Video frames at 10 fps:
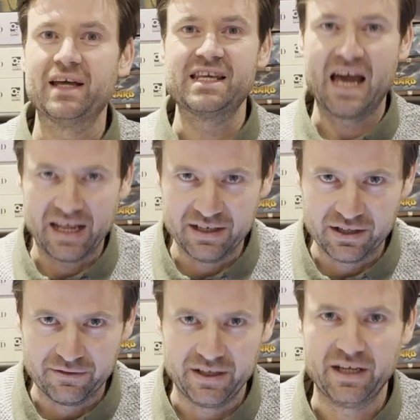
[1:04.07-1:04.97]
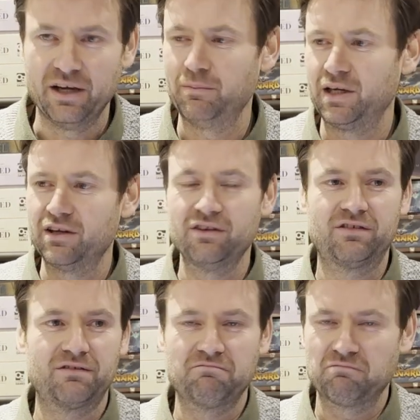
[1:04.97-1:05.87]
at the end of the video,
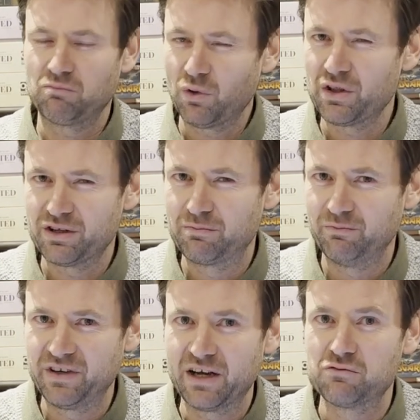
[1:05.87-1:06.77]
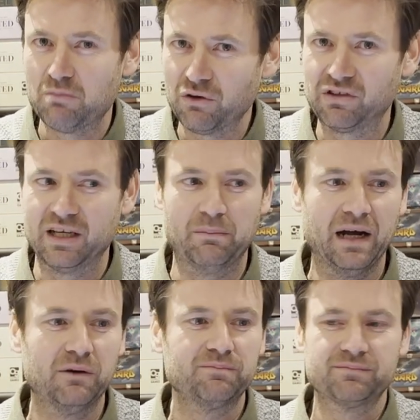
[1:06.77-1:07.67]
because what this video is mostly
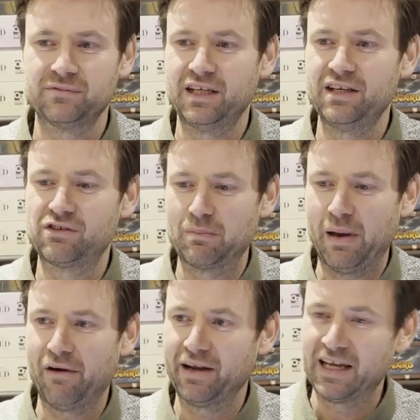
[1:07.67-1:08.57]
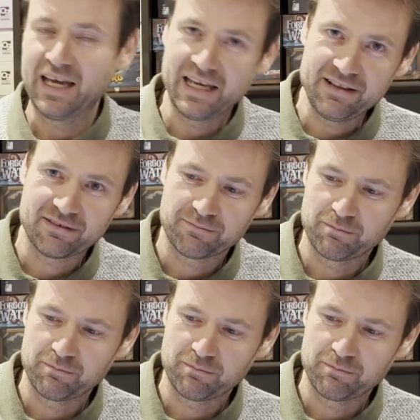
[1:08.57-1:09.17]
about is comparing Heat,